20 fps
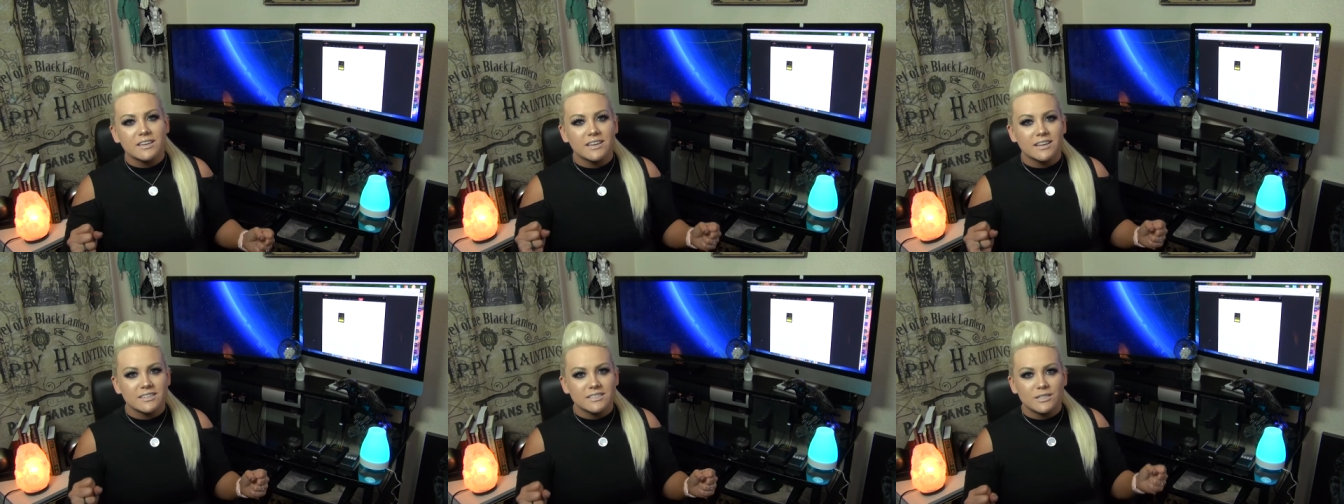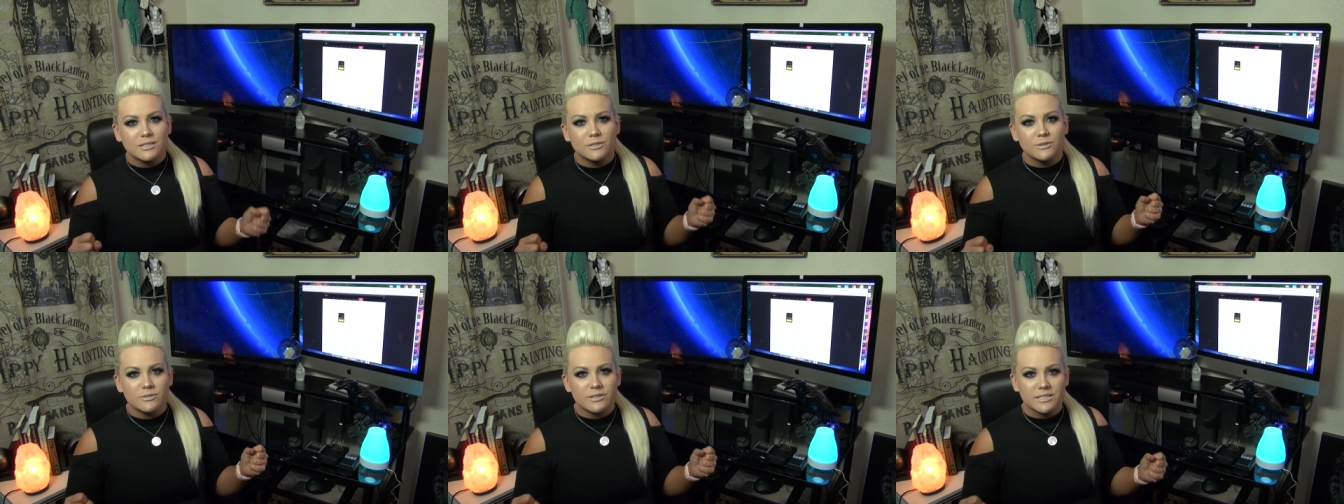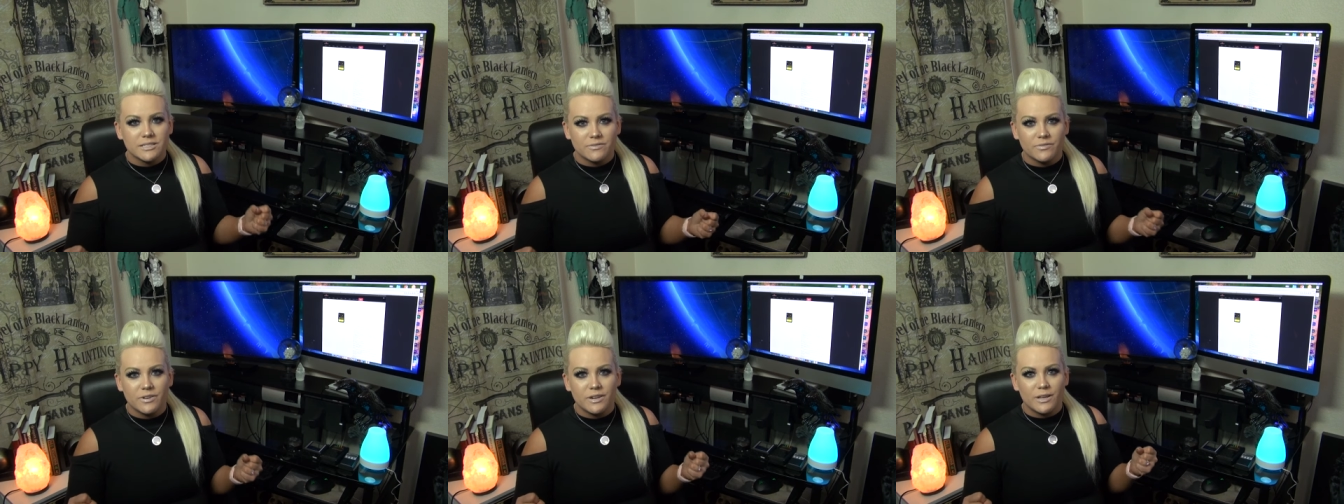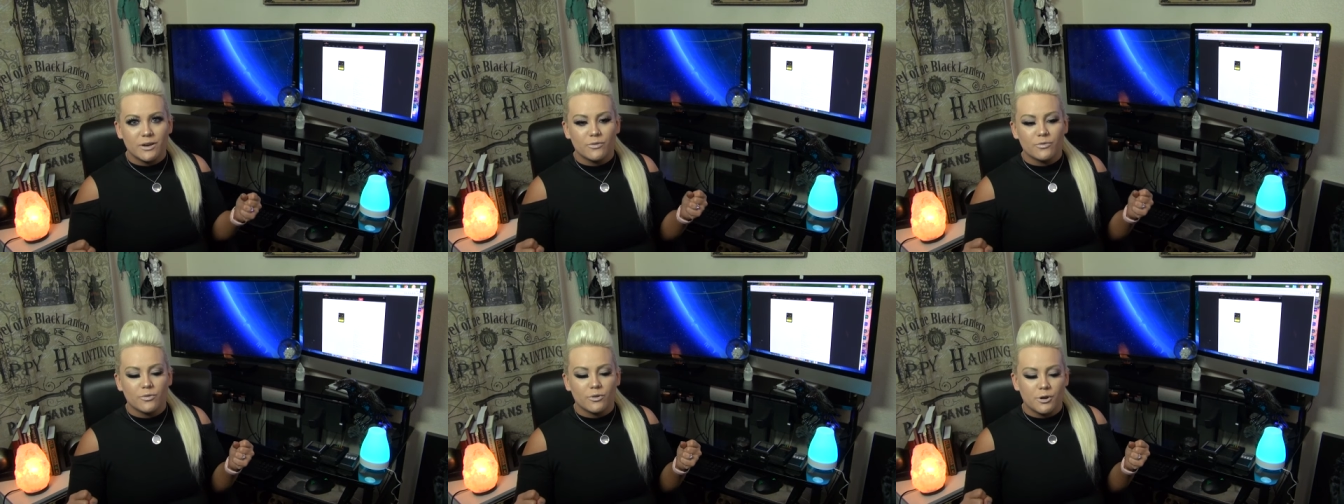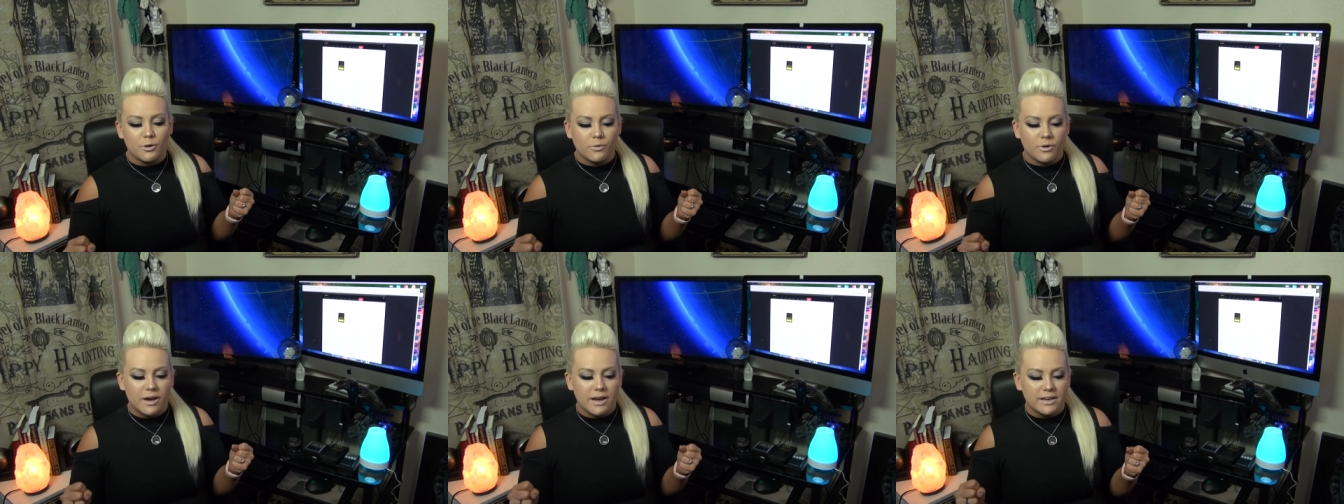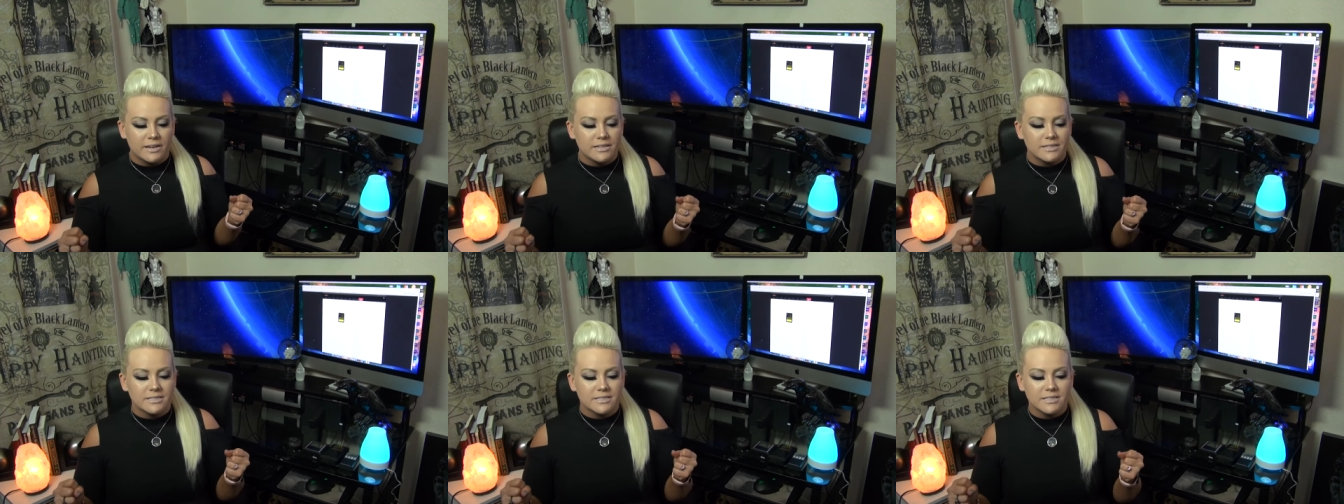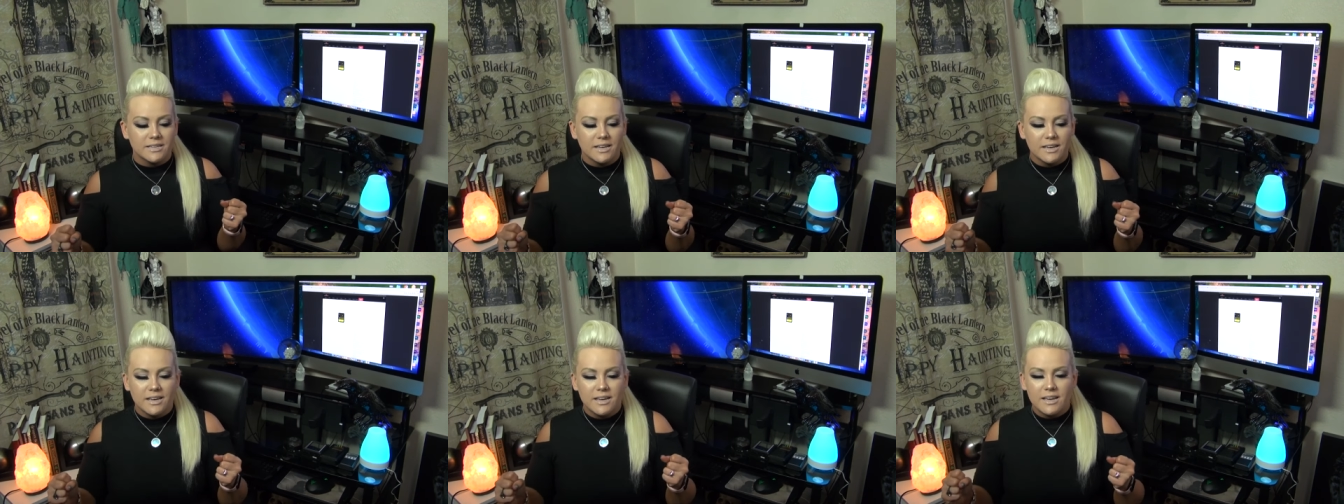get to do this video for you guys